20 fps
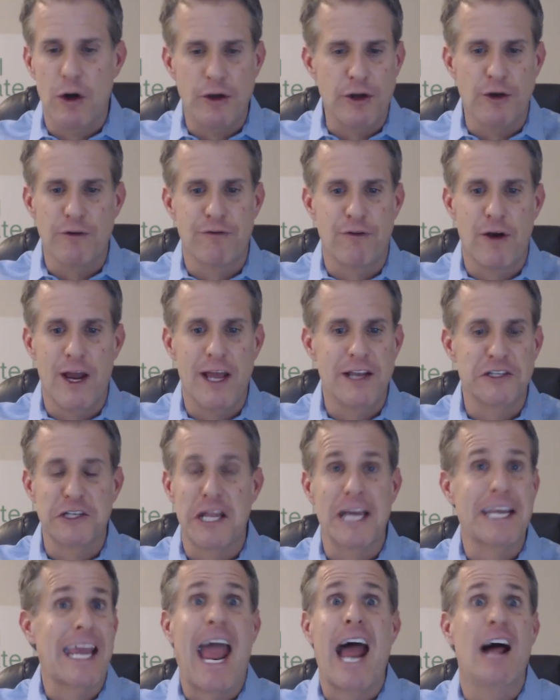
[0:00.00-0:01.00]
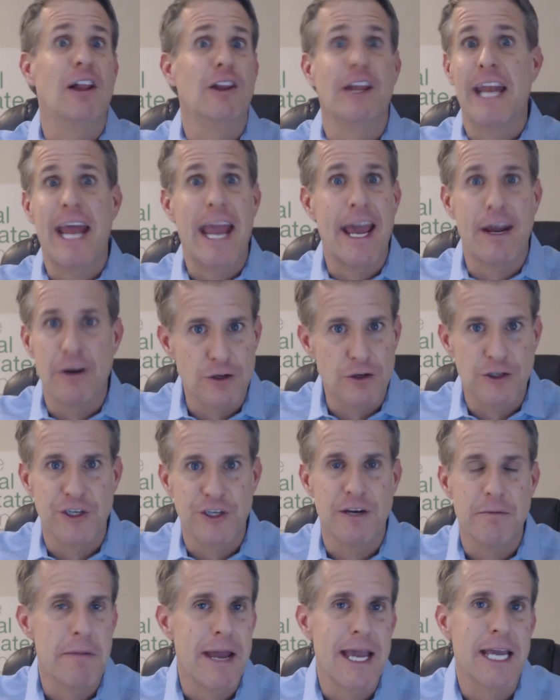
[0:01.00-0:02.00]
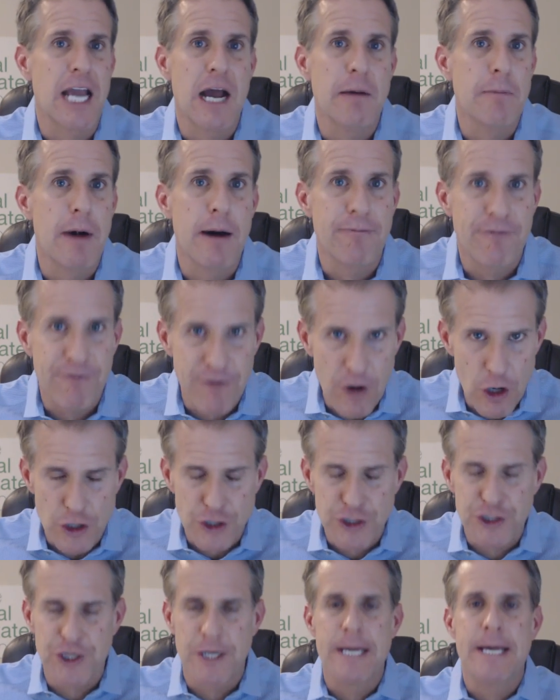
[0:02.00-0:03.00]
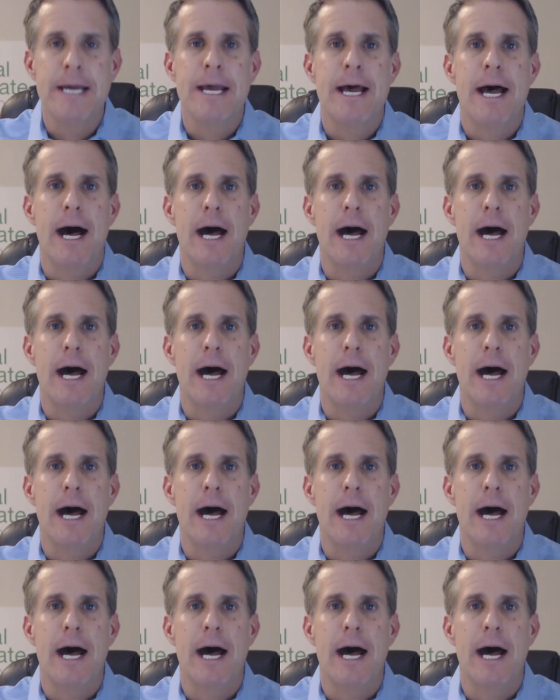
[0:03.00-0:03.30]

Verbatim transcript: so all your friends like Alan Anderson may come up first.